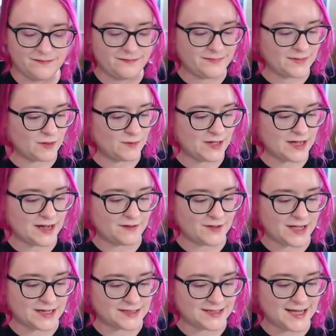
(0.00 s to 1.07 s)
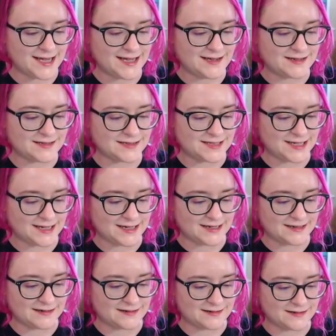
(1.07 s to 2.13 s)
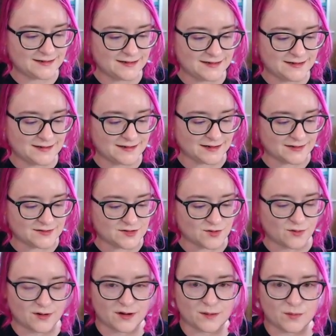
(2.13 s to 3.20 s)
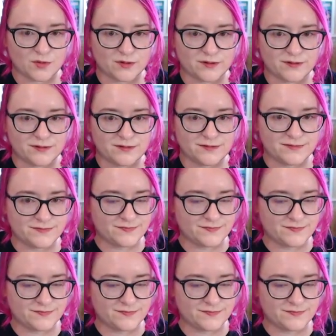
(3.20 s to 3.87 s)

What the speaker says: We have a Tinkatink, adorable.